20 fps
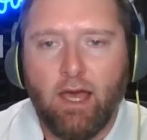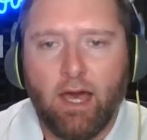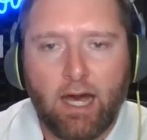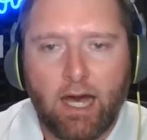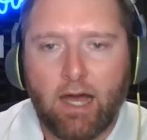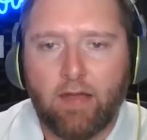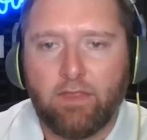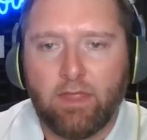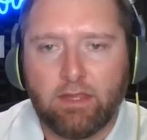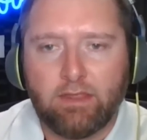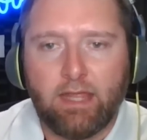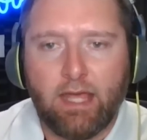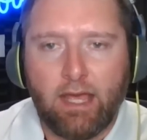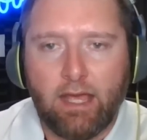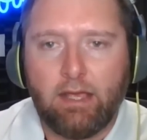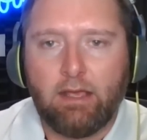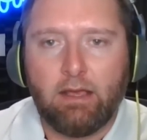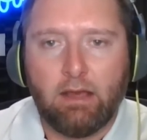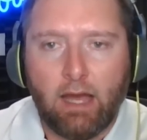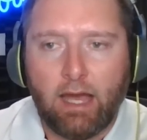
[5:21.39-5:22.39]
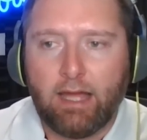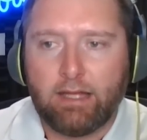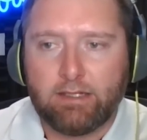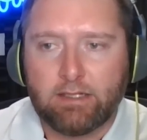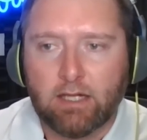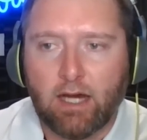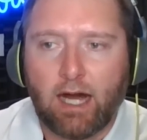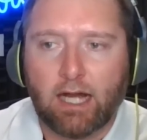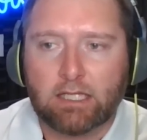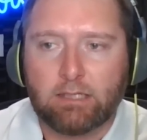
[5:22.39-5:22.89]
that they had
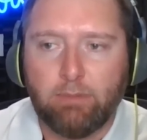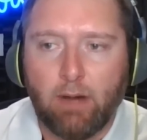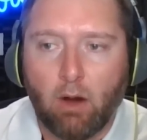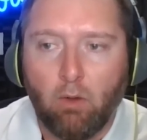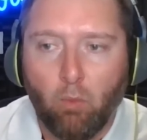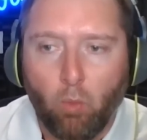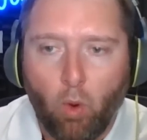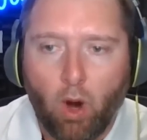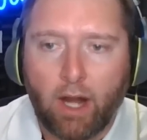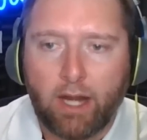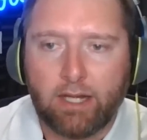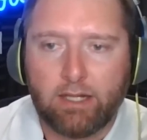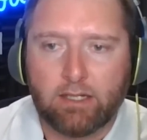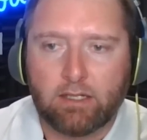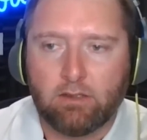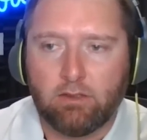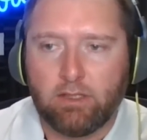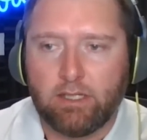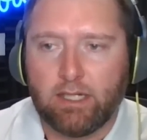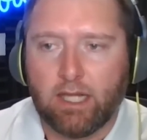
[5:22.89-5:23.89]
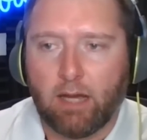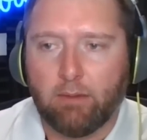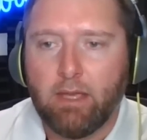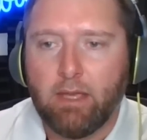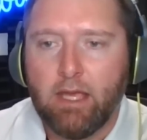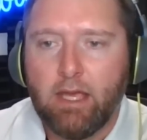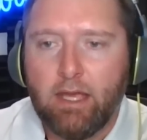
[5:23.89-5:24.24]
talked about wanting to clean up.